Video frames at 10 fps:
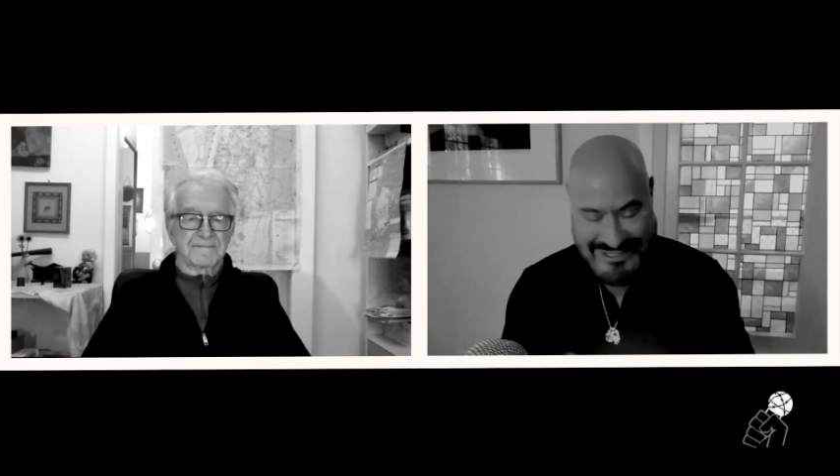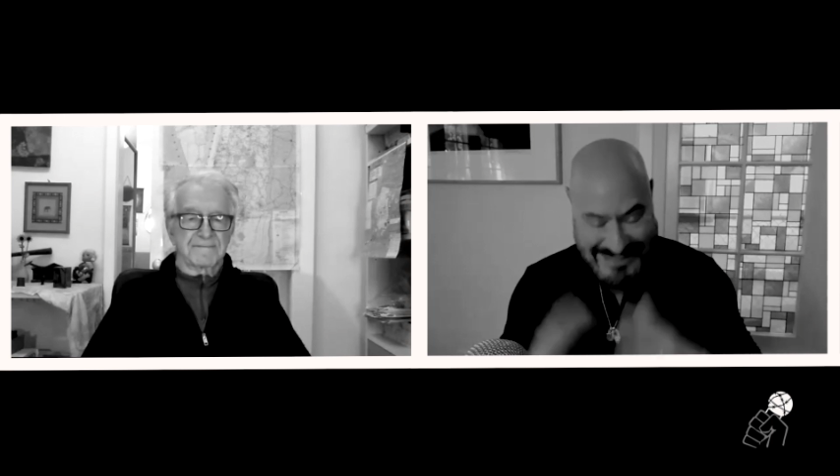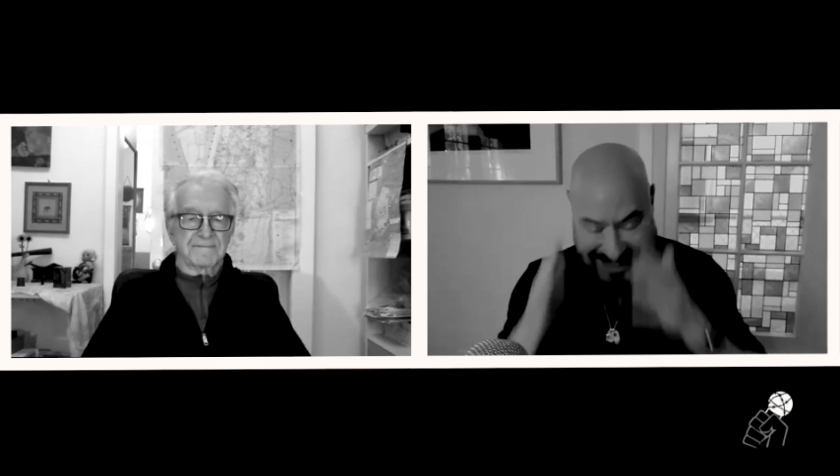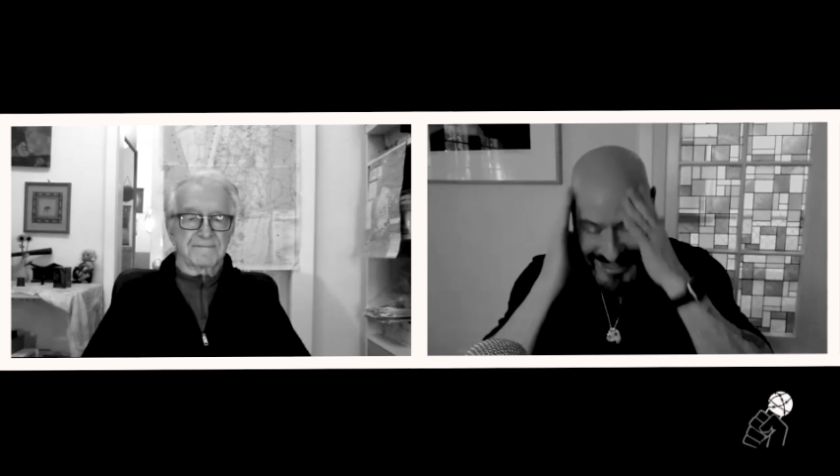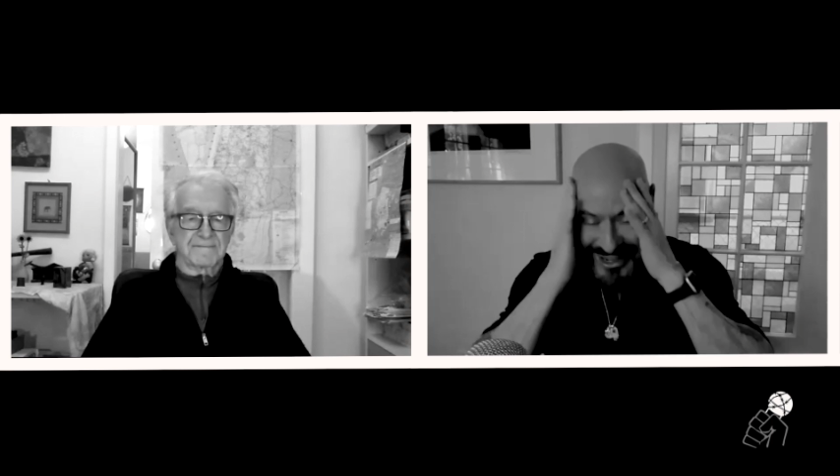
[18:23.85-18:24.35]

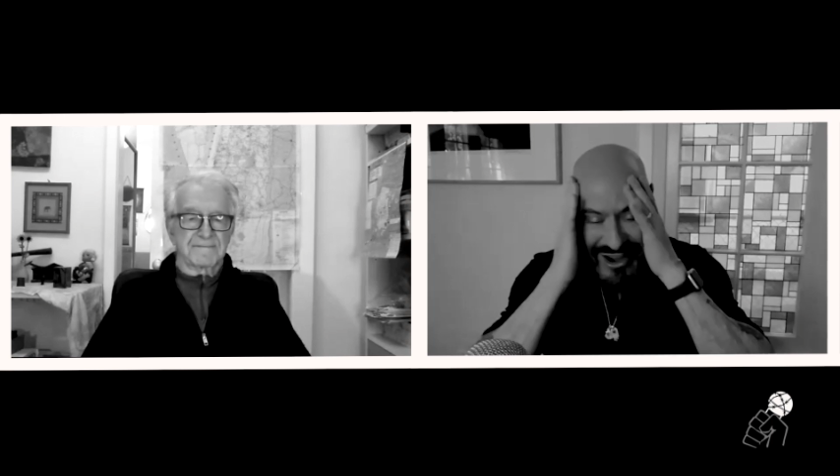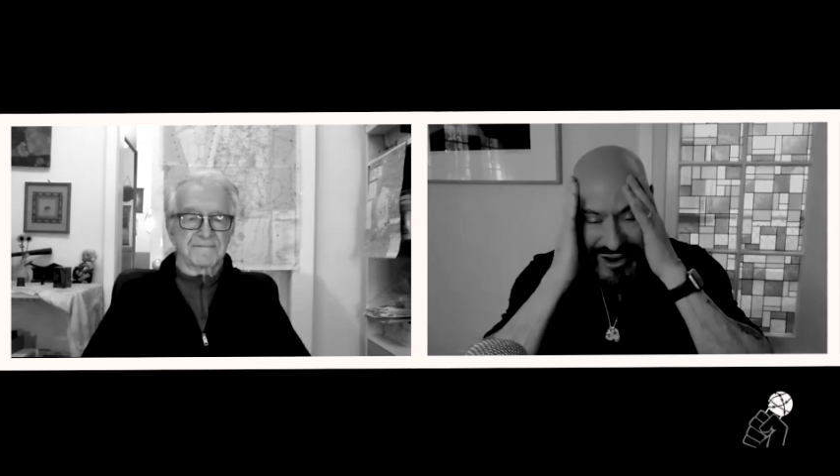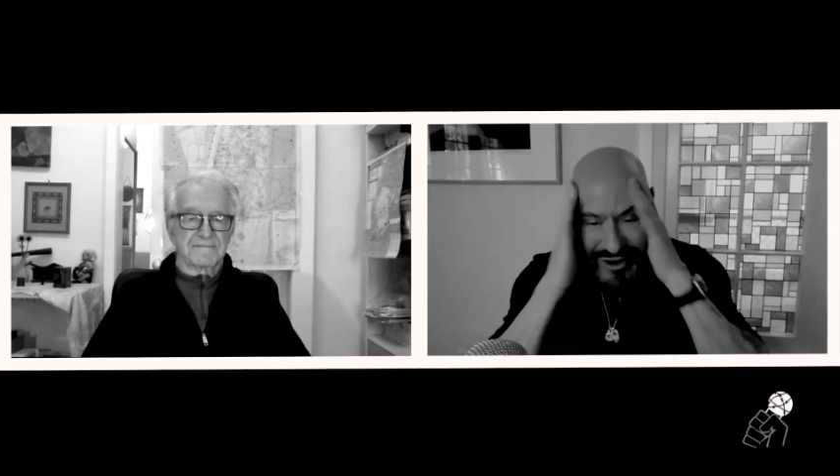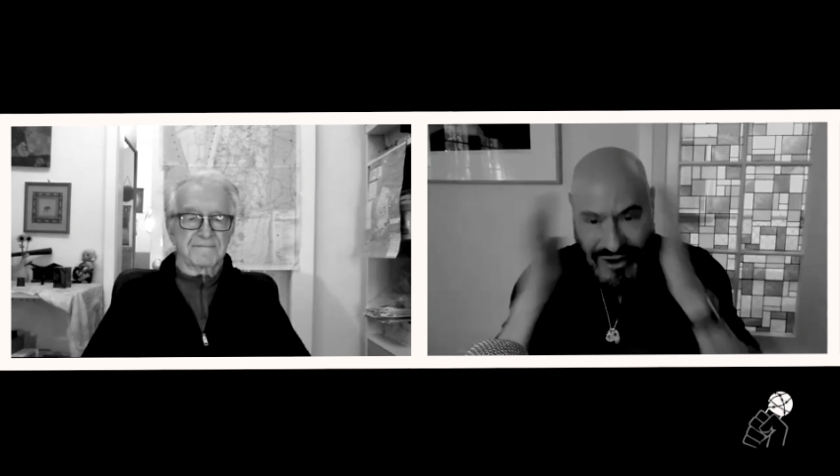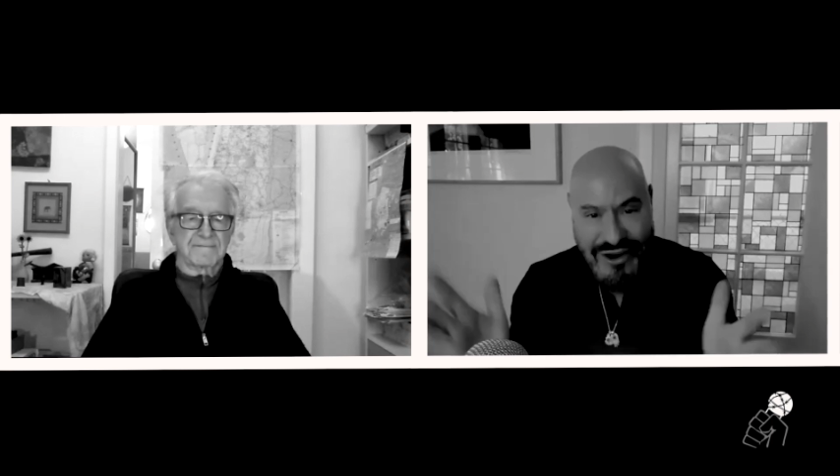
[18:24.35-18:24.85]
just like
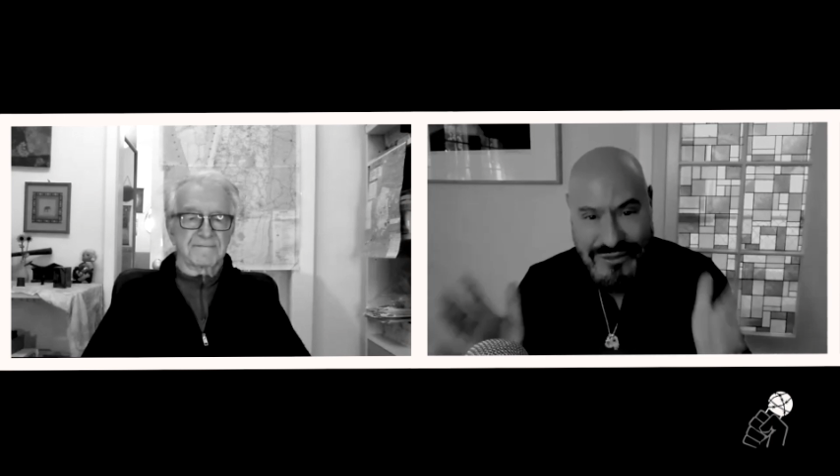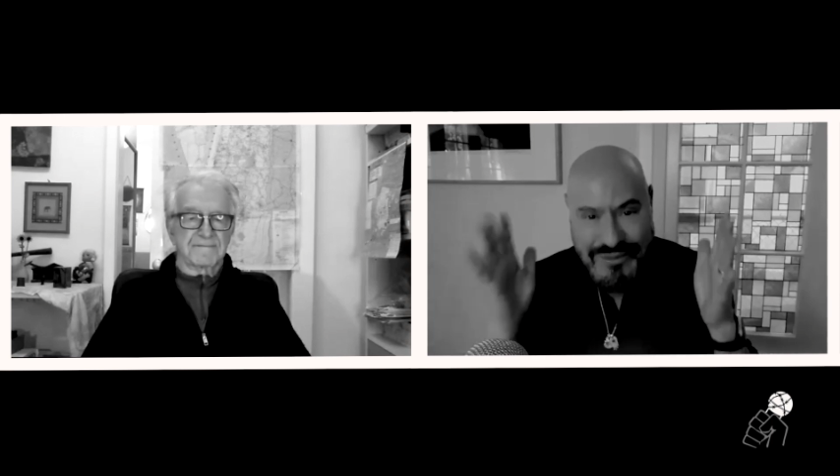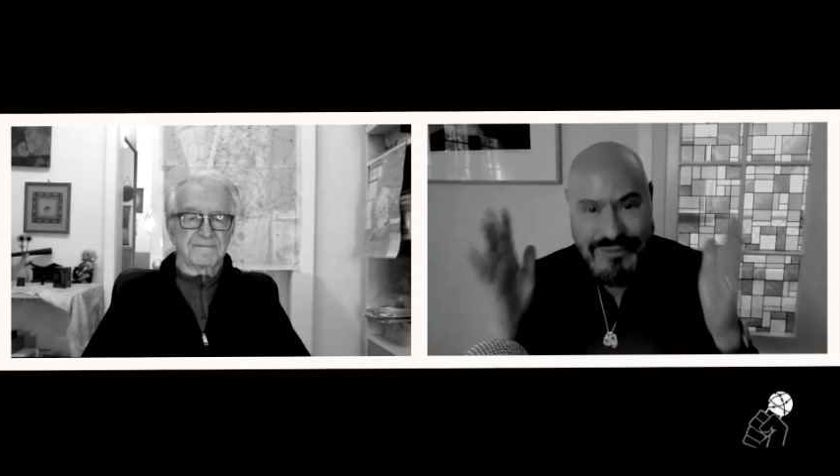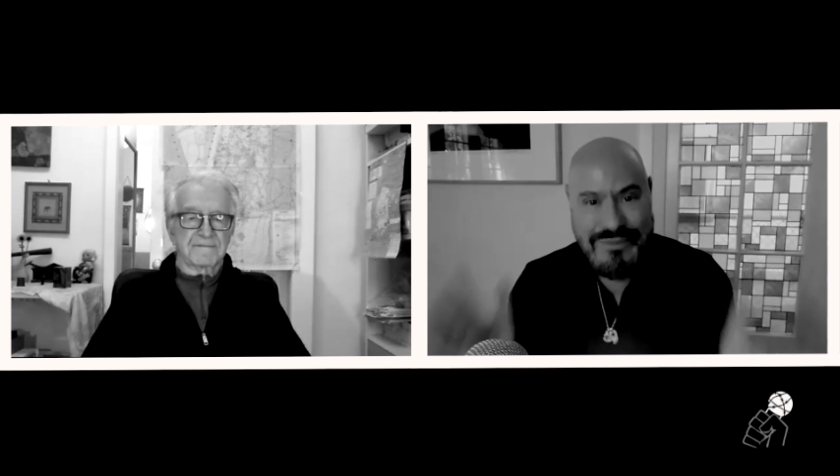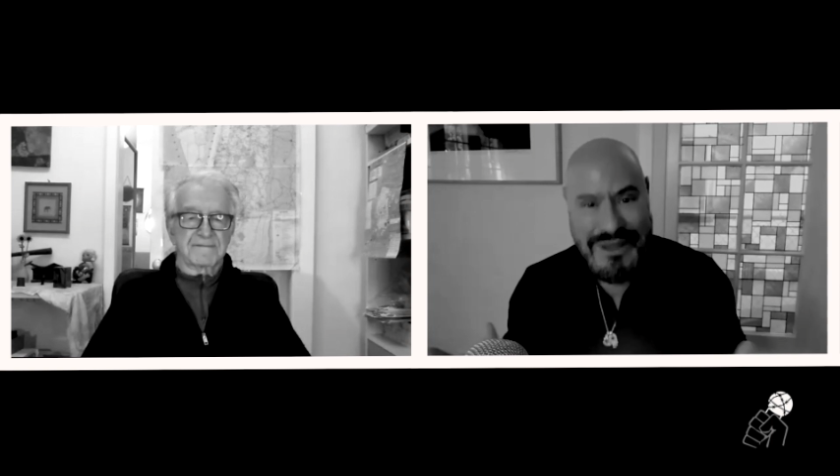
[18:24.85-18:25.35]

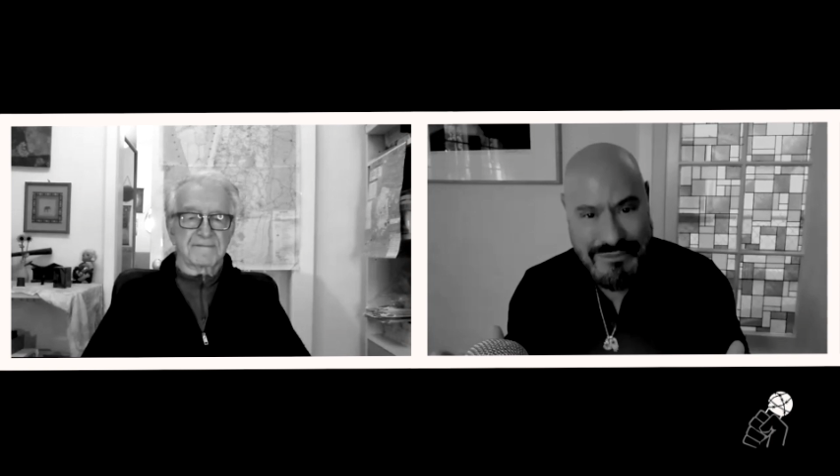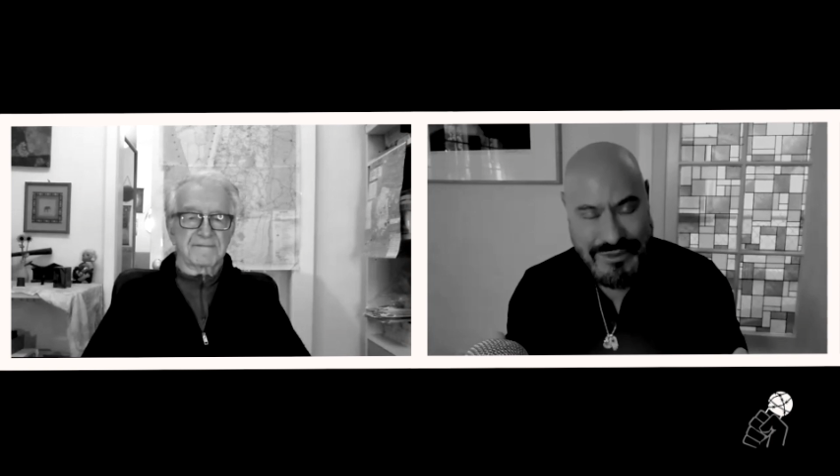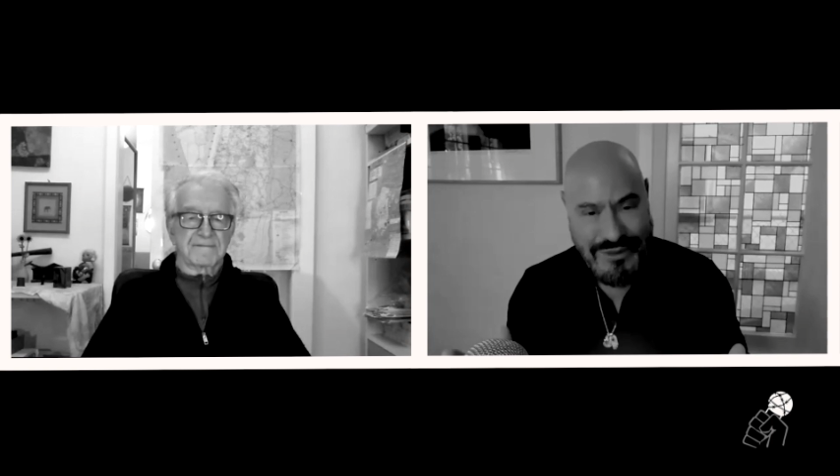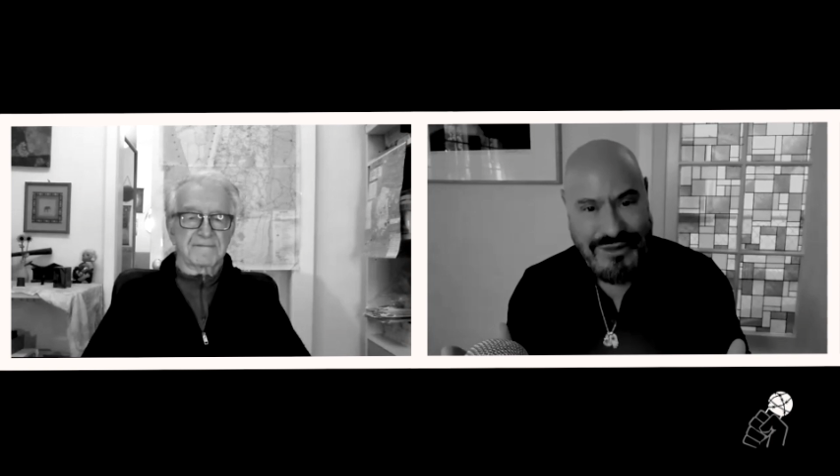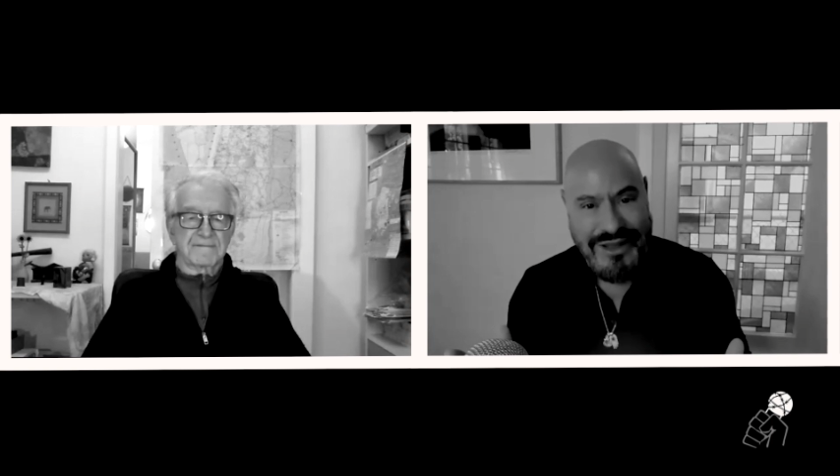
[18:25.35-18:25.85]
horrible
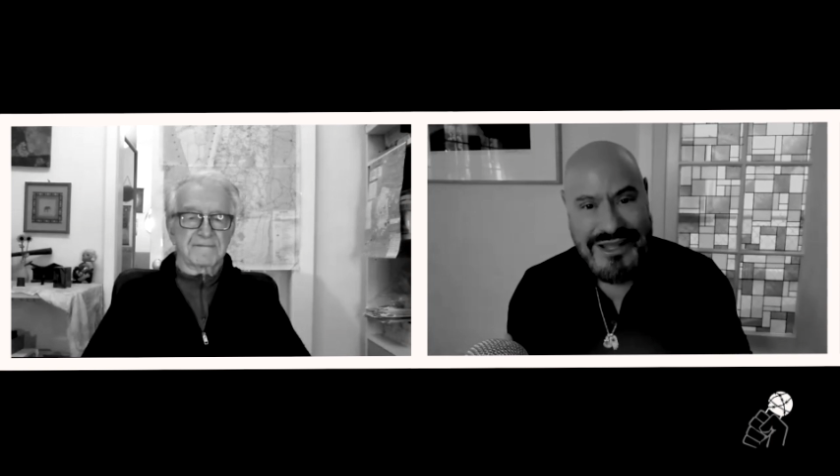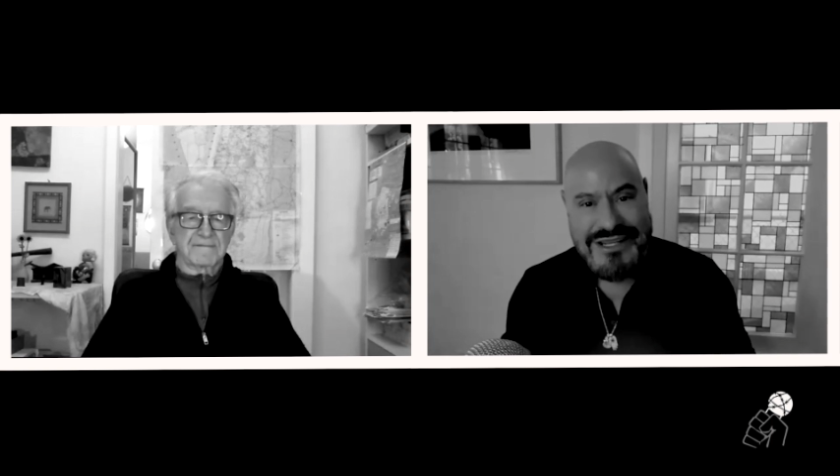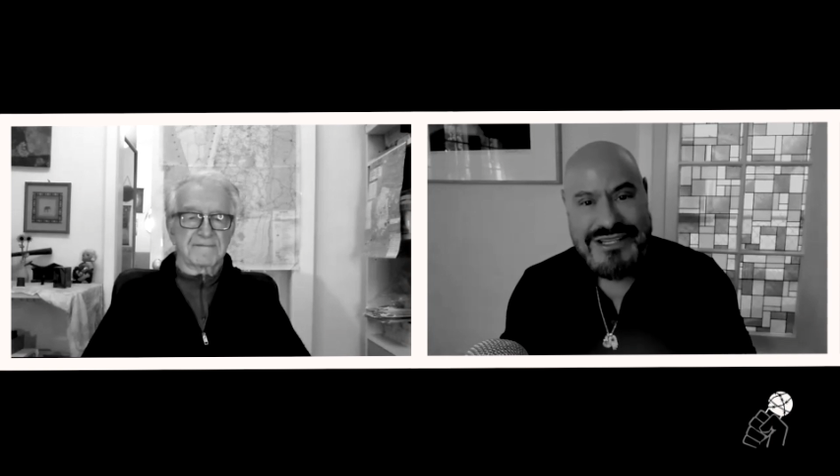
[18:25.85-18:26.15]
people.